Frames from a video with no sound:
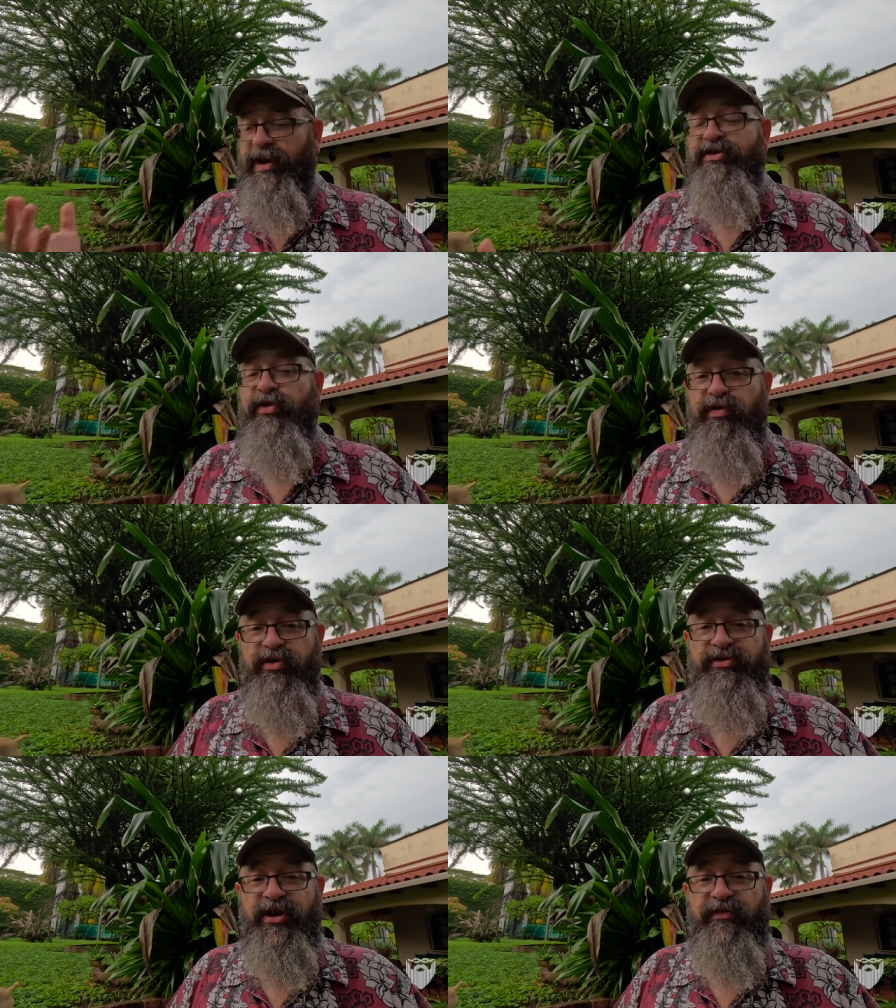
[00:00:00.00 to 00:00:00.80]
So if
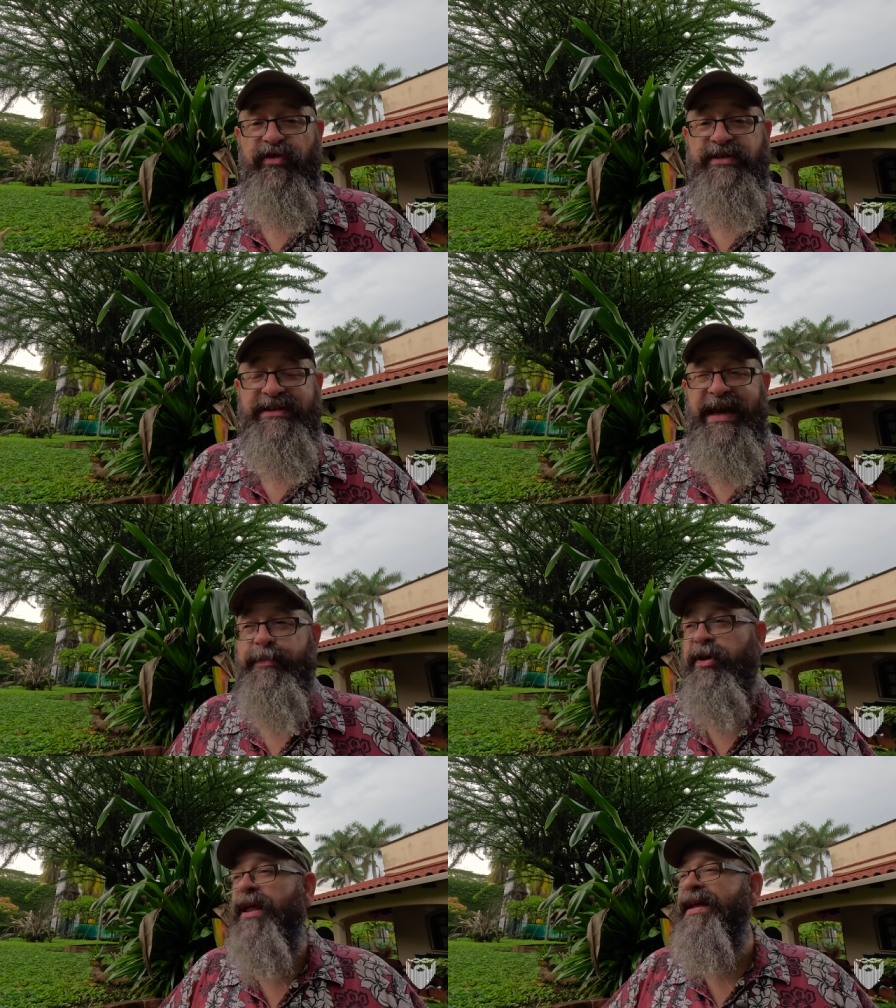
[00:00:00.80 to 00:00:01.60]
we're using our first
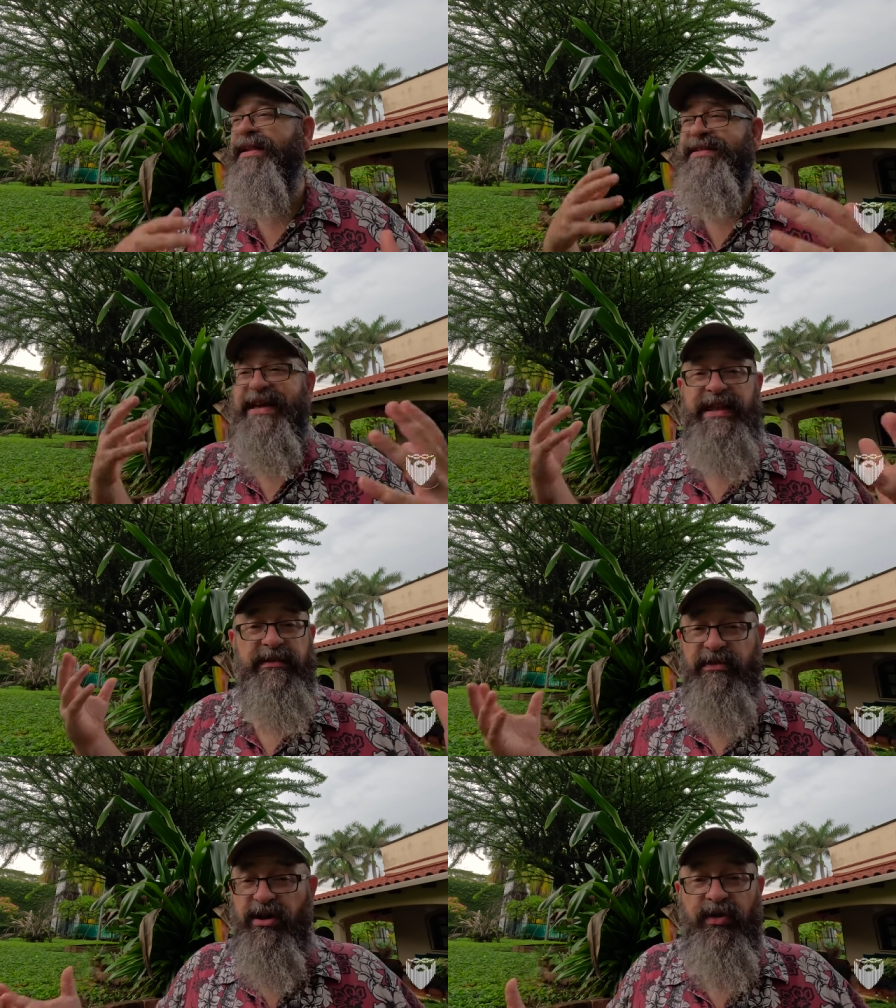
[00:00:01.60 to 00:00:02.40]
example, let's say that,
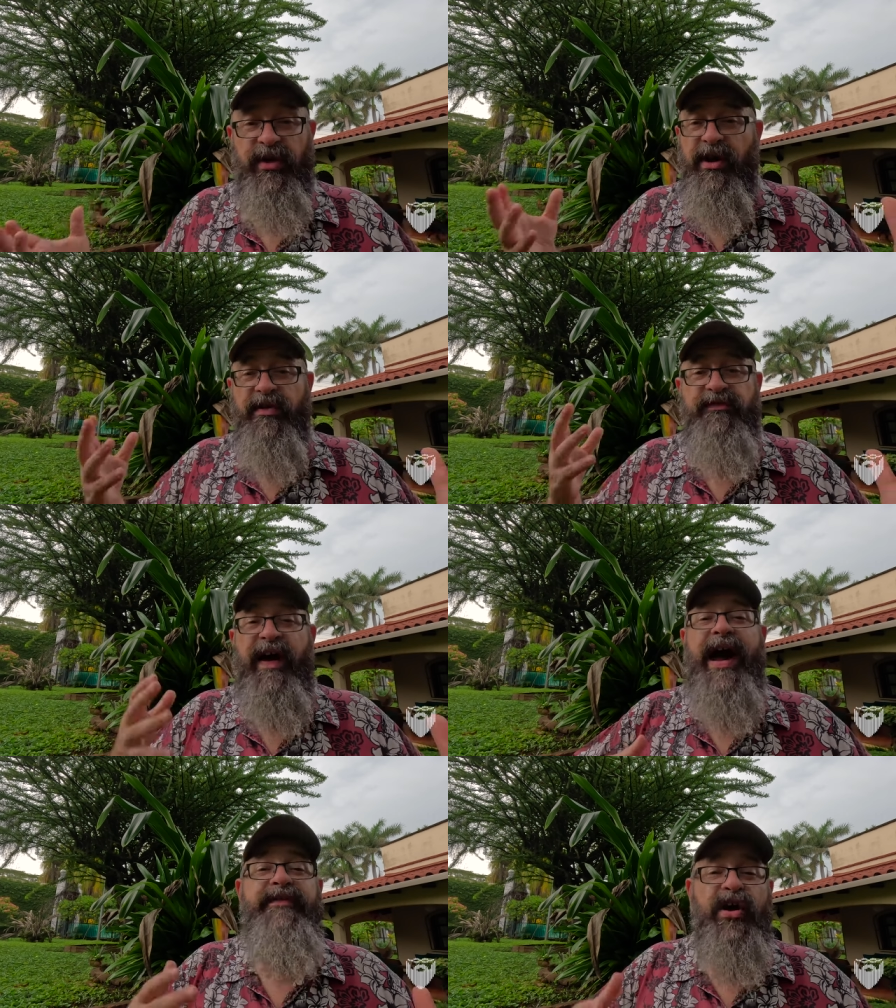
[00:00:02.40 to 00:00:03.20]
you know,
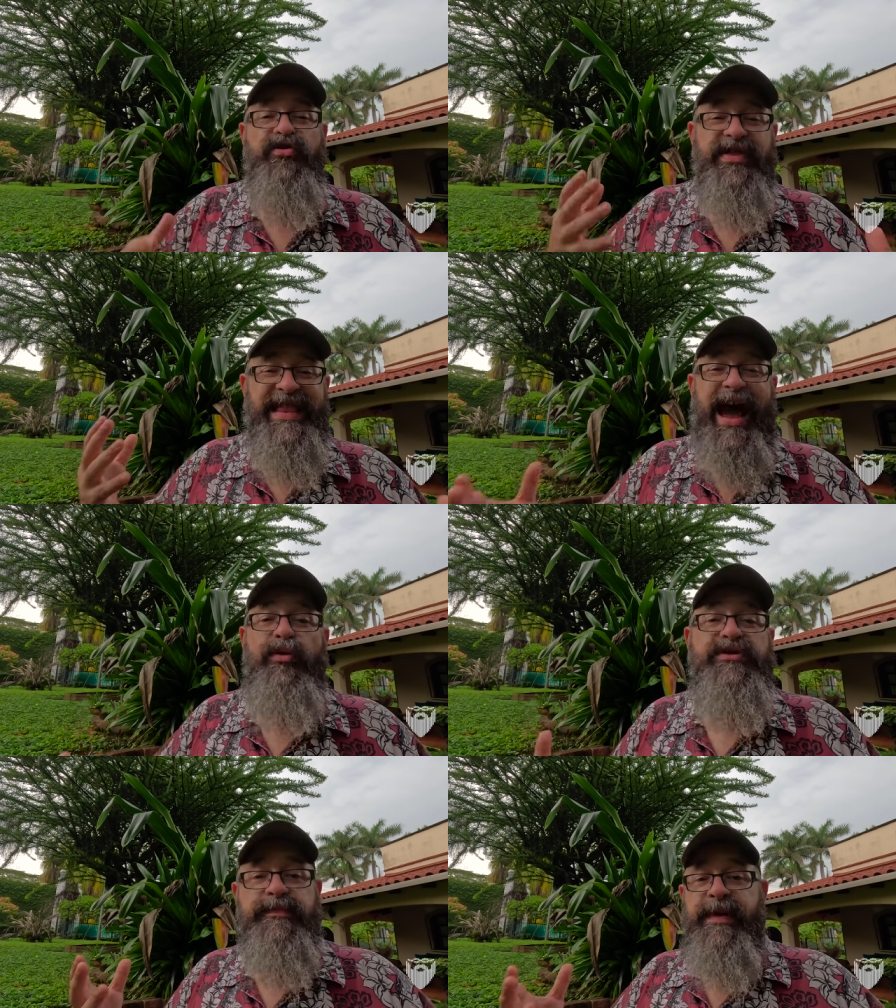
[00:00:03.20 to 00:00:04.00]
five hundred
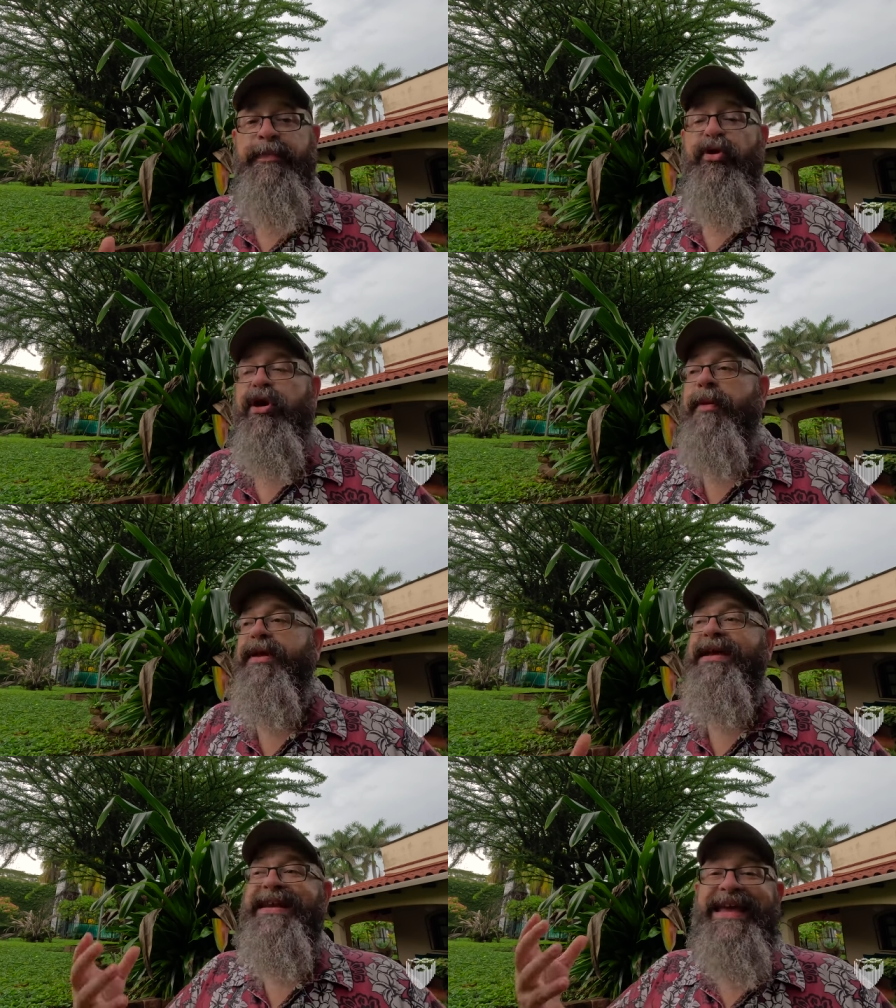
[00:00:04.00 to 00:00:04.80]
thousand people are
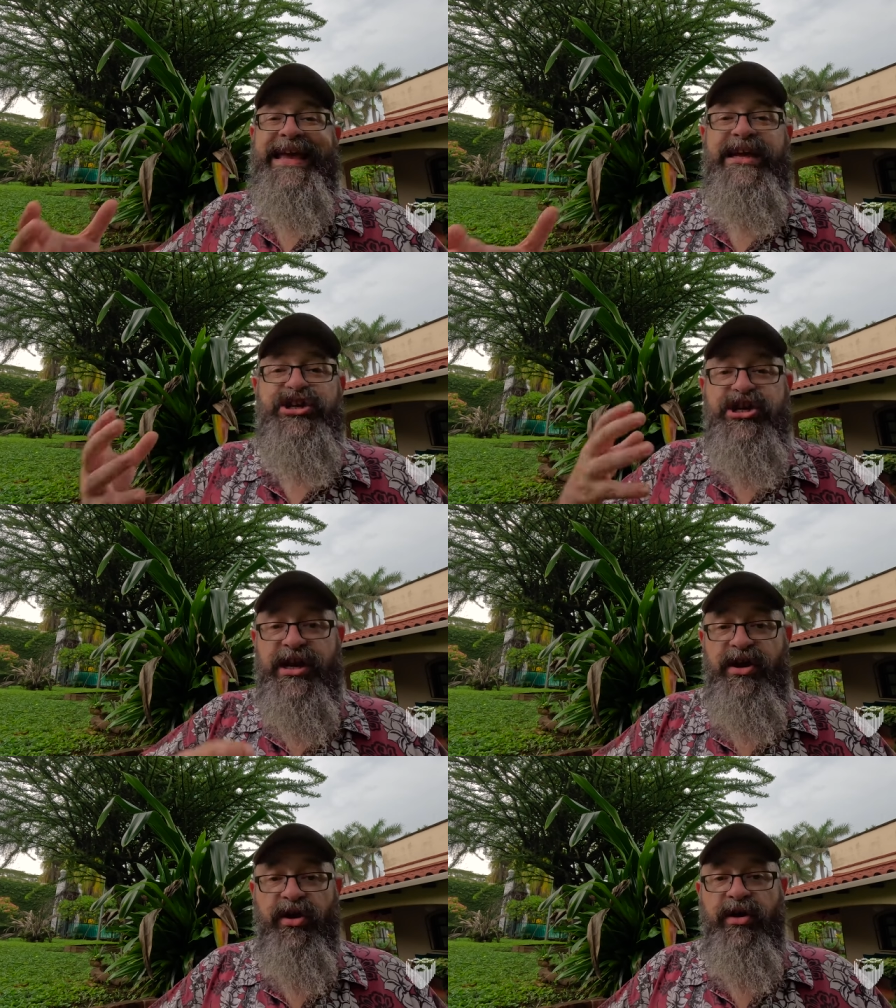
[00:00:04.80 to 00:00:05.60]
coming in each
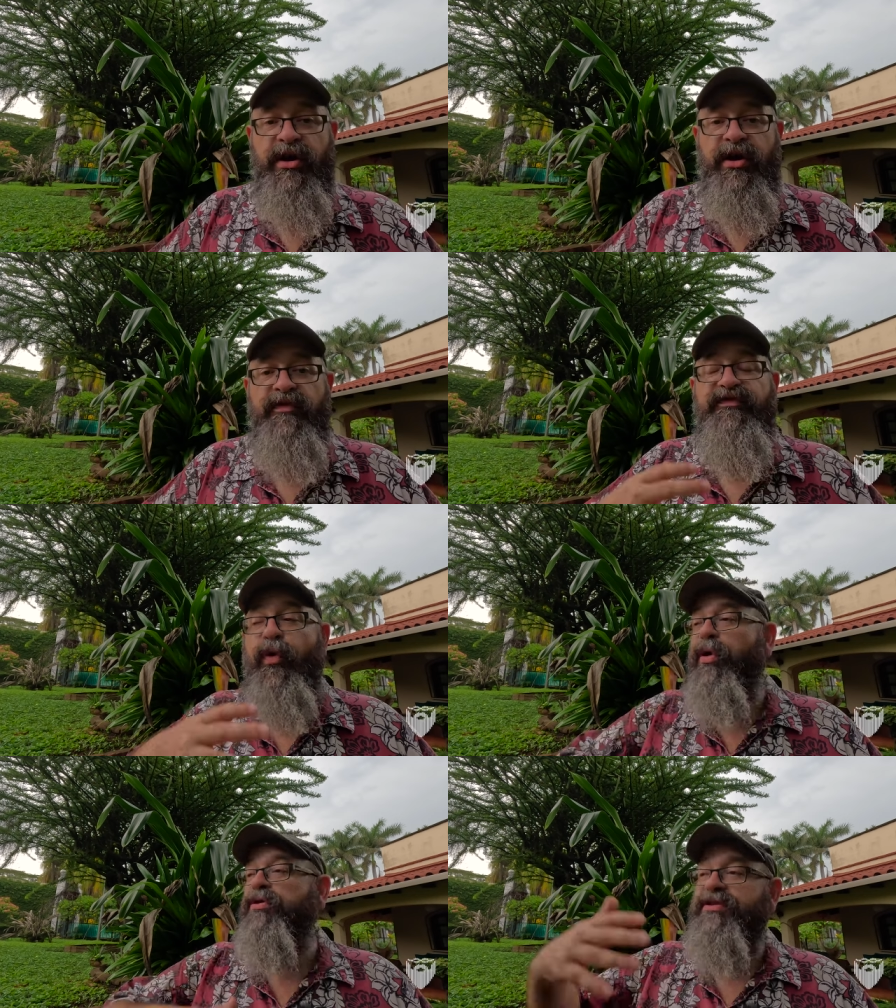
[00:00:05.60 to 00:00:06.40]
year,
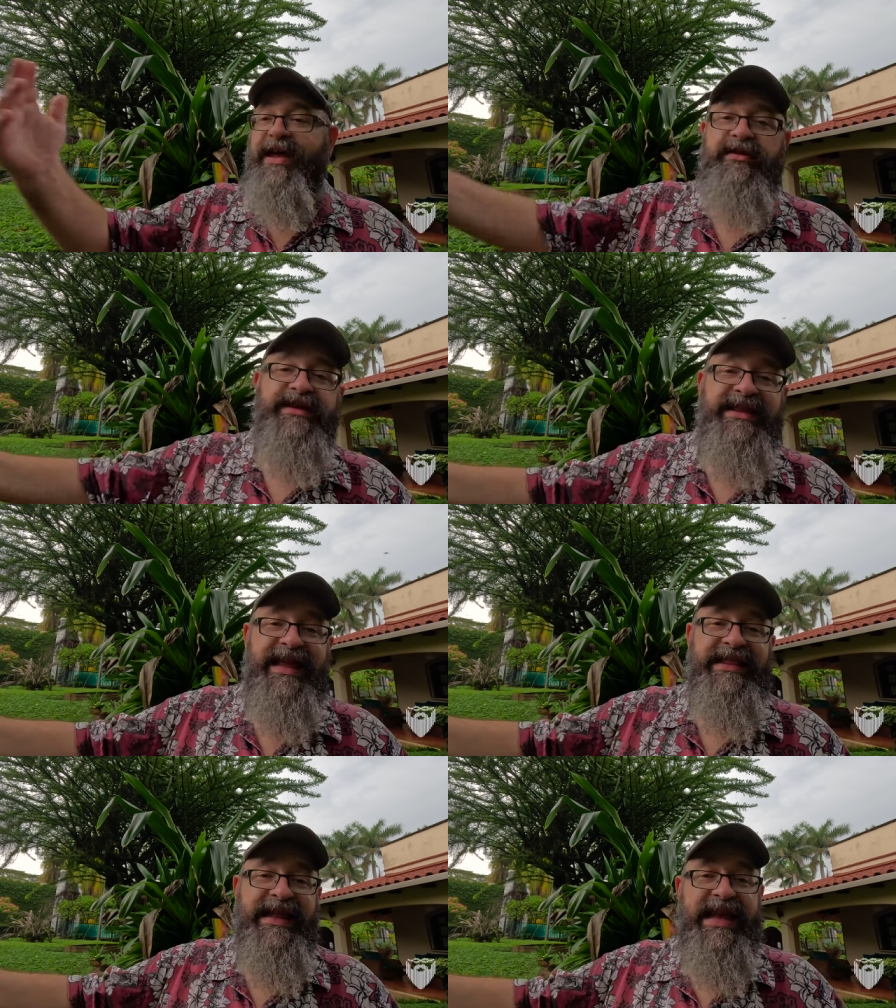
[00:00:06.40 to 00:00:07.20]
four hundred thousand
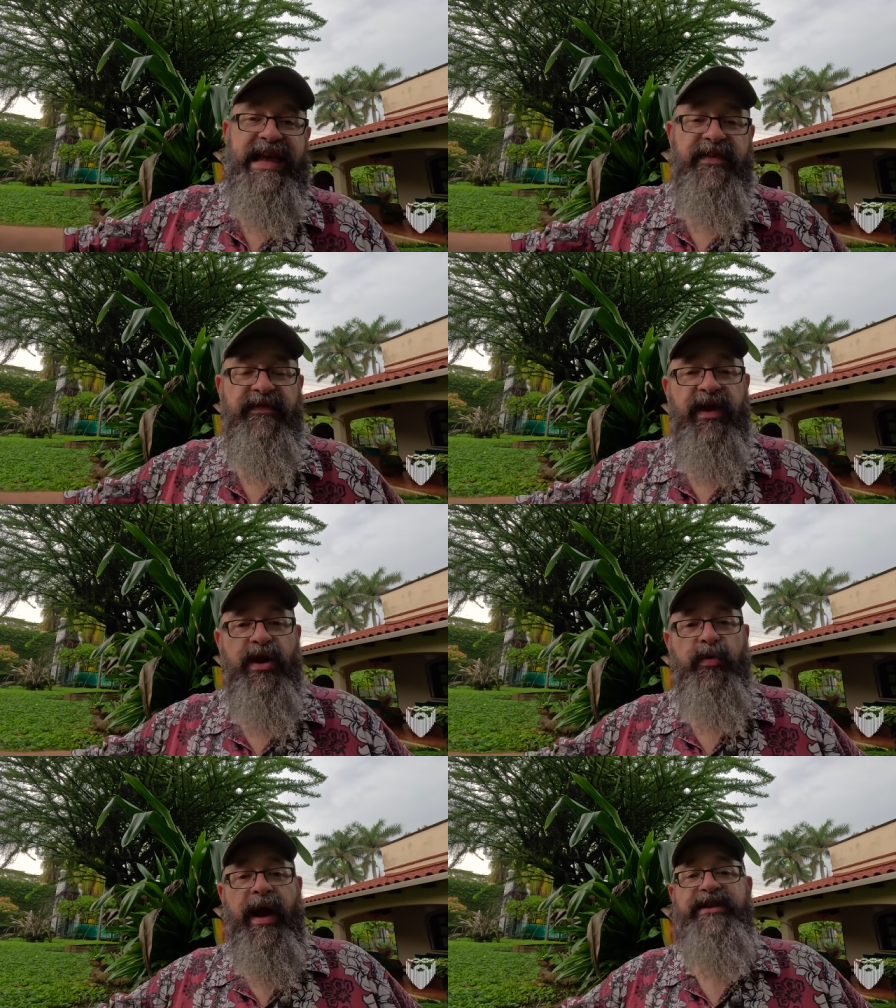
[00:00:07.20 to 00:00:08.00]
then leave,
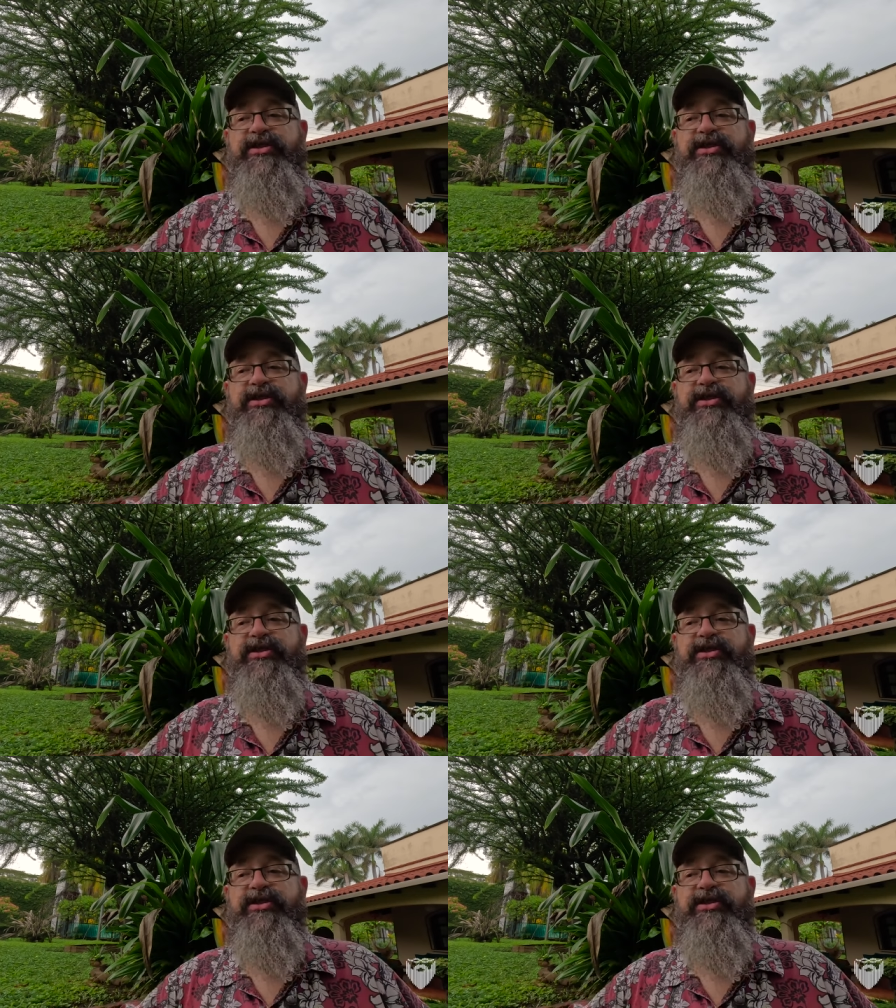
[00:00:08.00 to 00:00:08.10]
right?